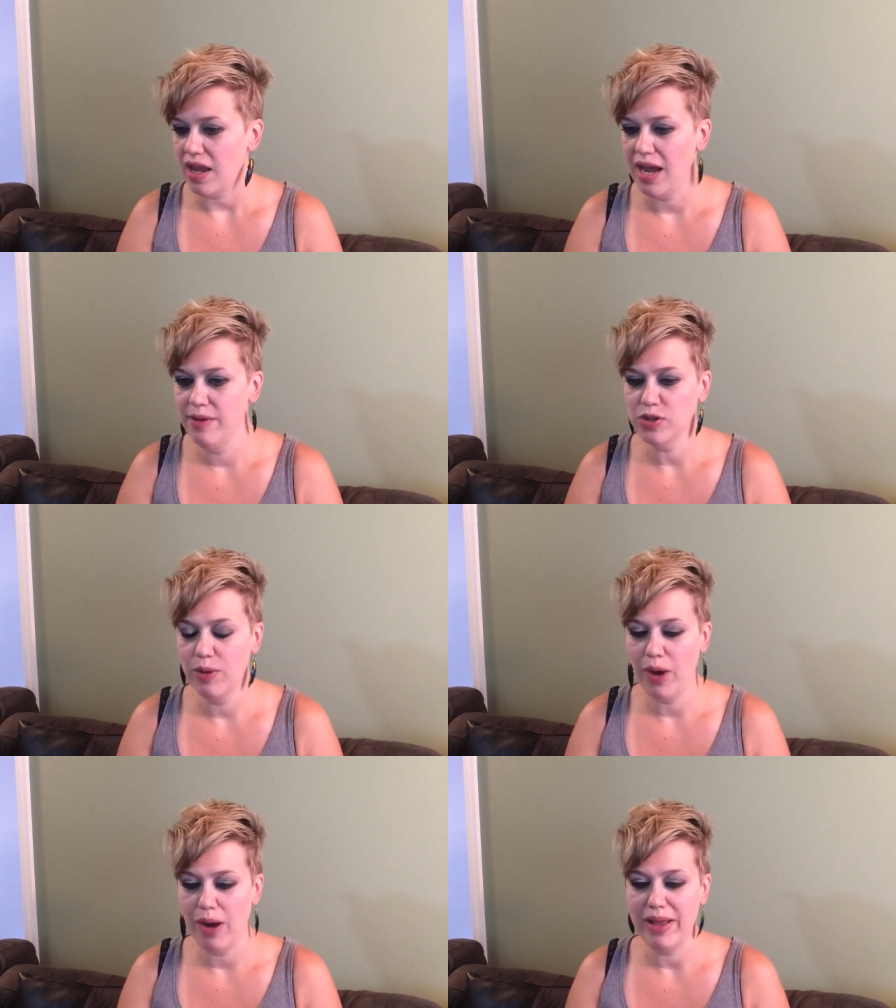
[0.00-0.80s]
I, so I
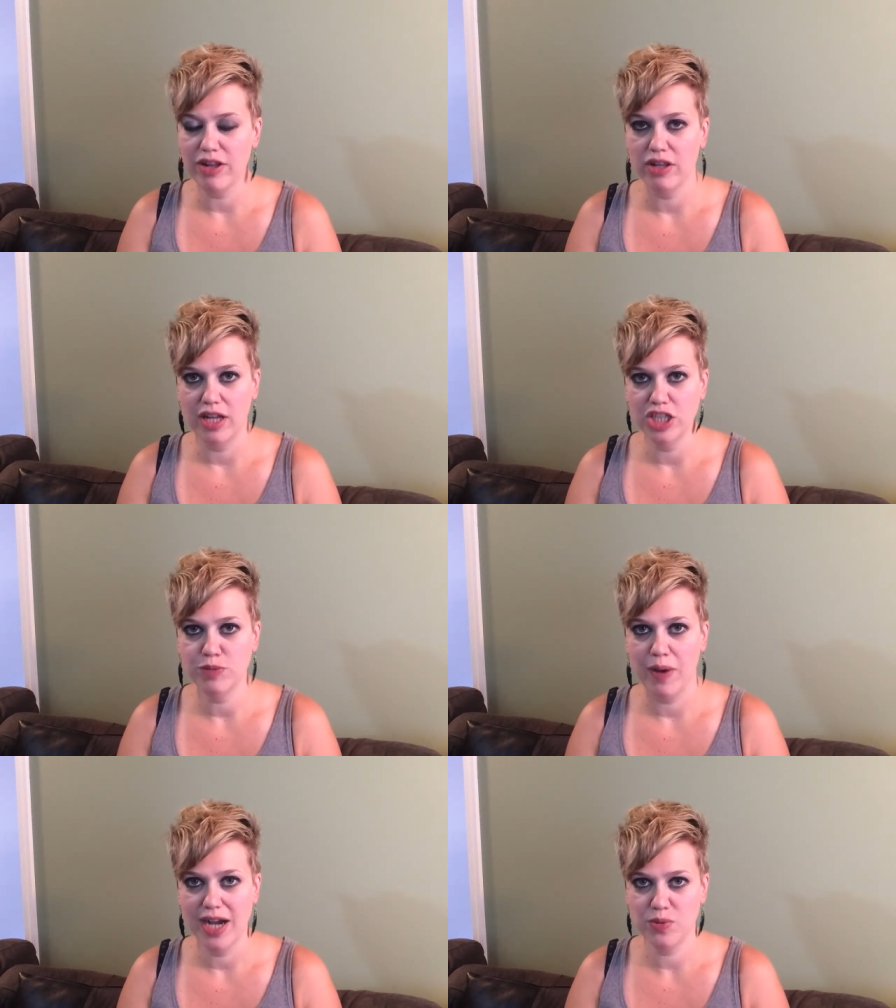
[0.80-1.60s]
brought my little
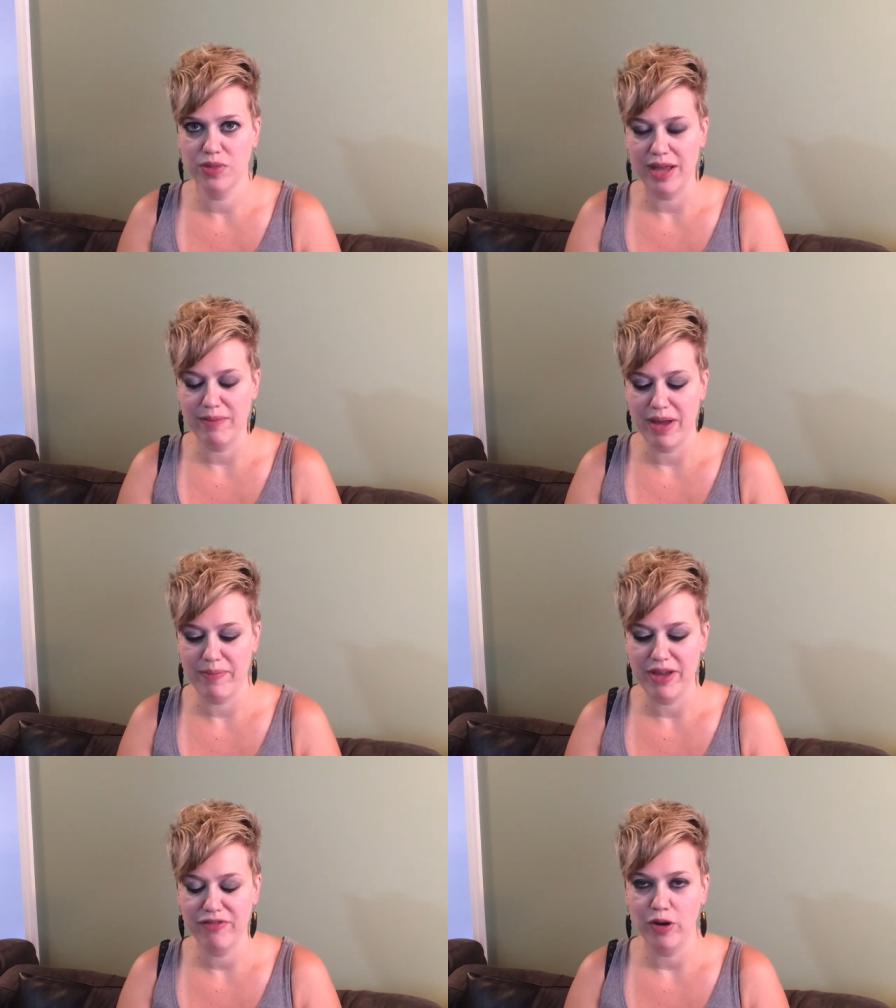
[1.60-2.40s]
lunchbox with like my
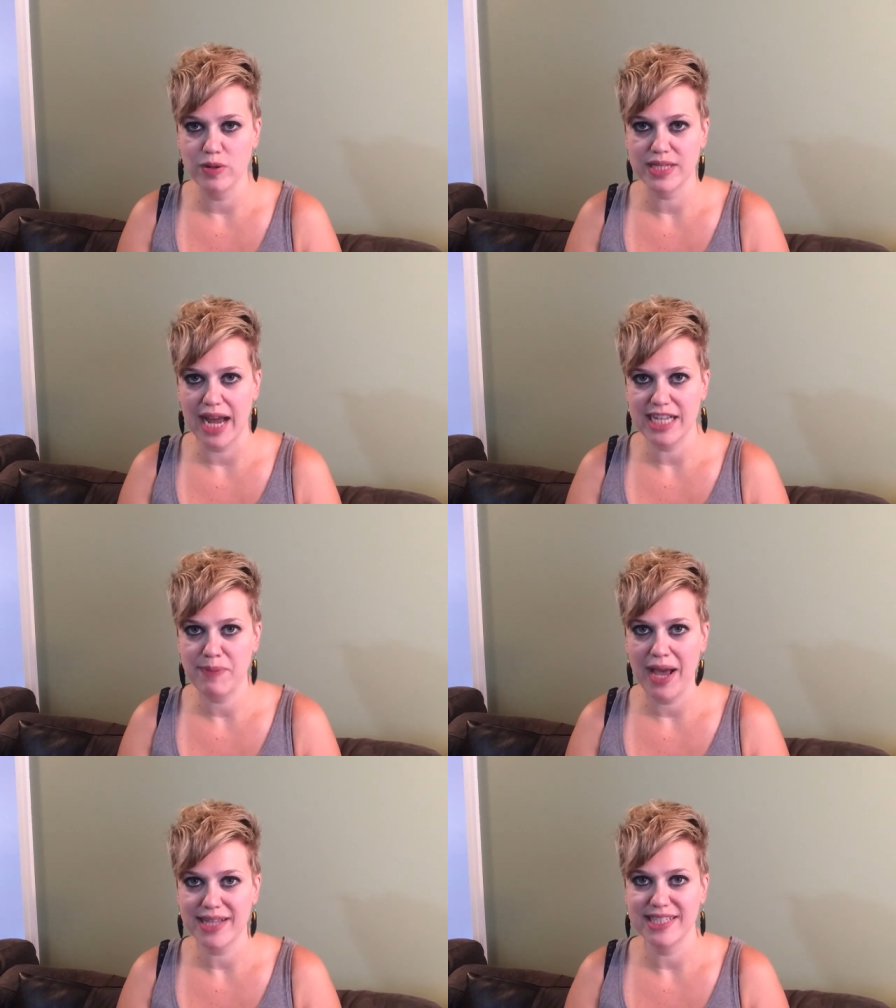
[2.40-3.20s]
big frozen ice
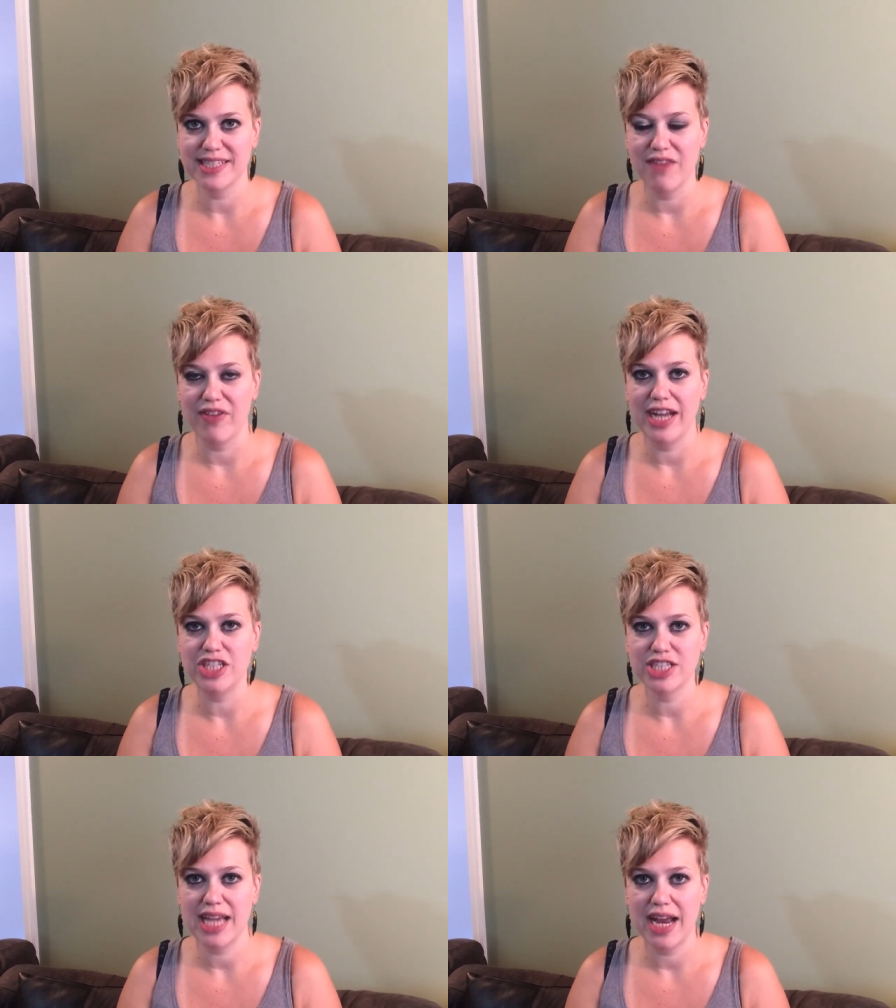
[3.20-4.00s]
packs and stuff, and I
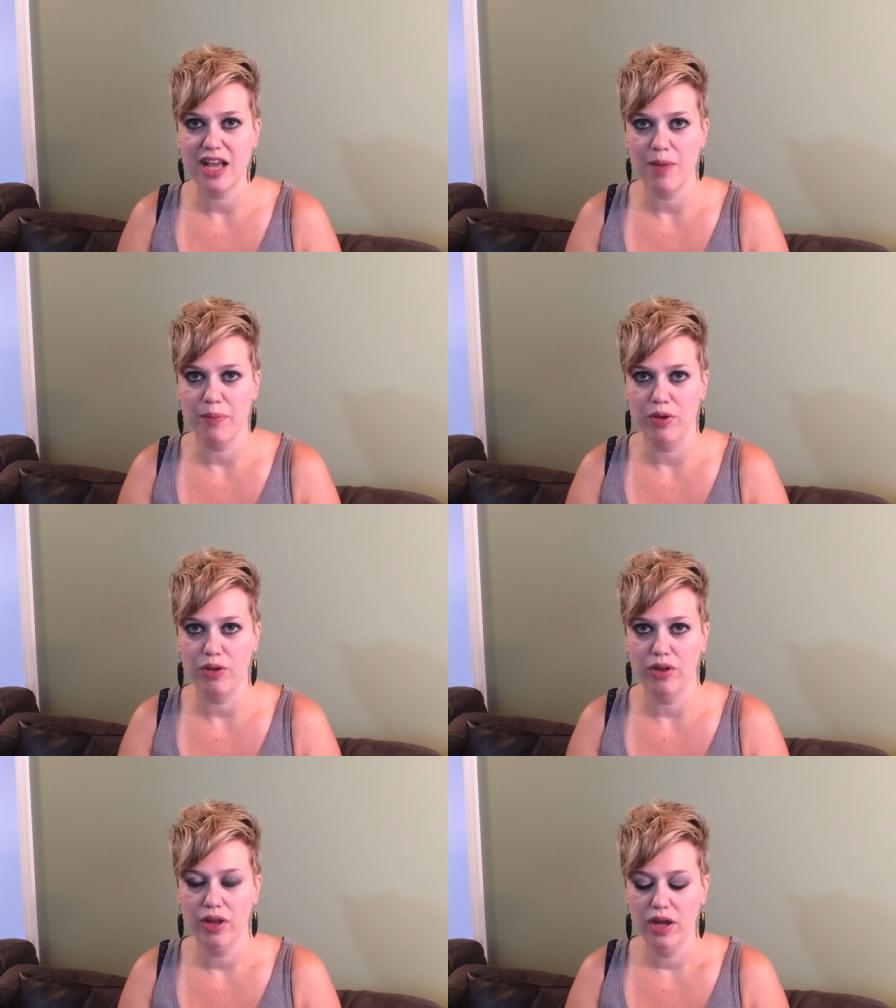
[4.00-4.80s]
just had a
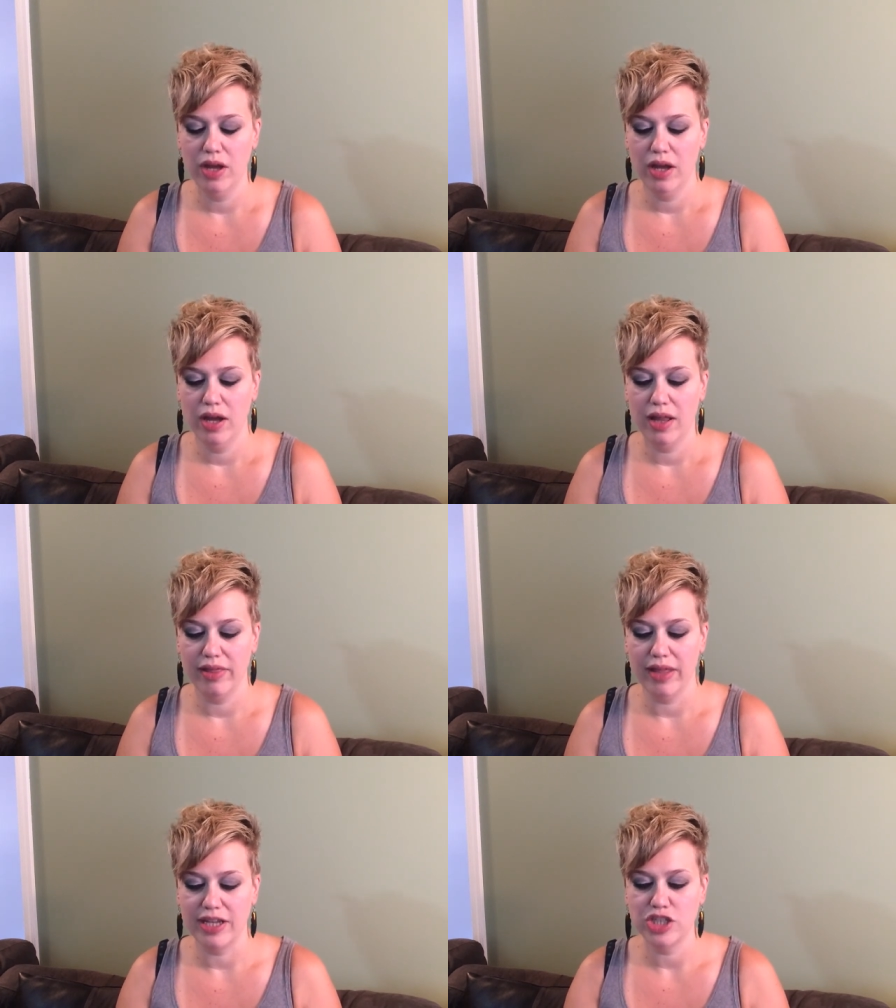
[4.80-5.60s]
couple,
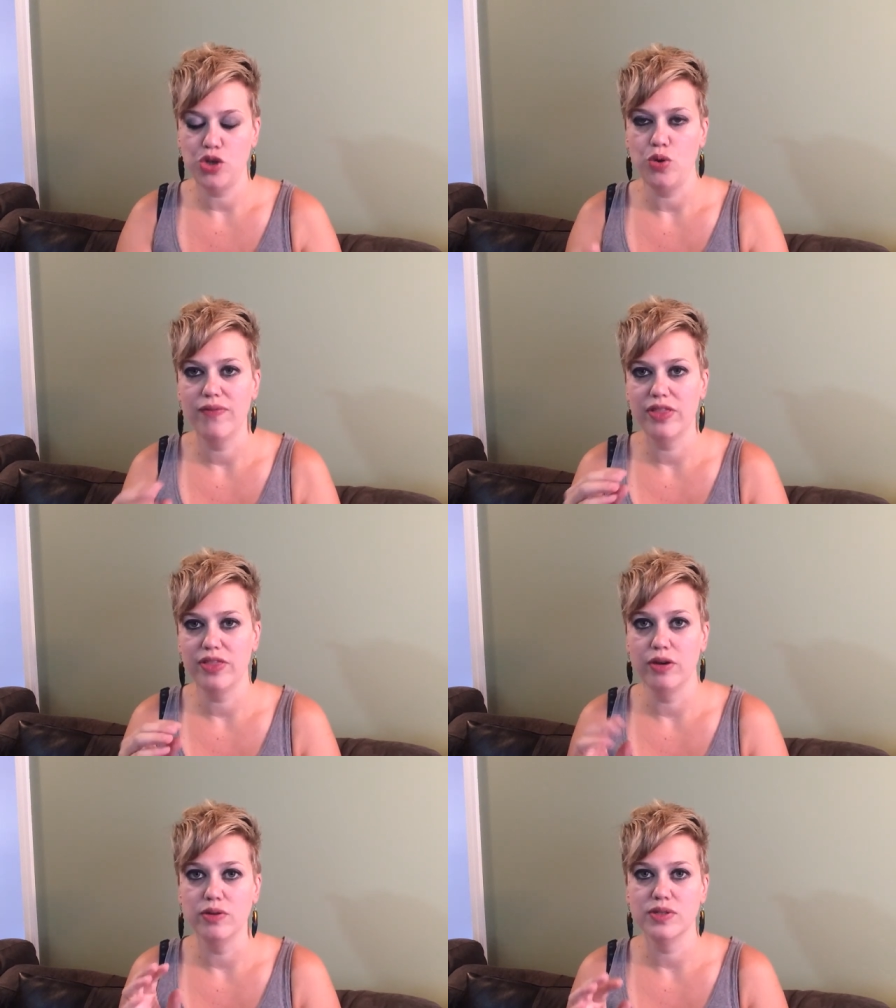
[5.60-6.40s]
like two of
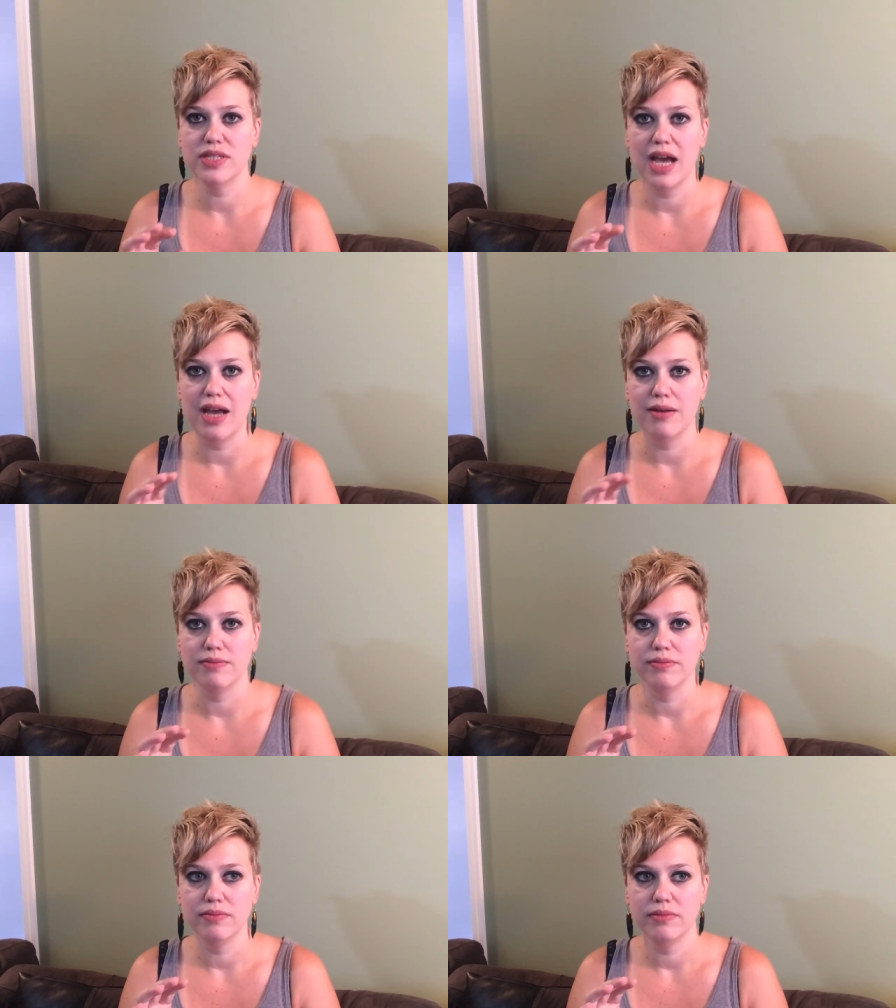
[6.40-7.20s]
those. Um,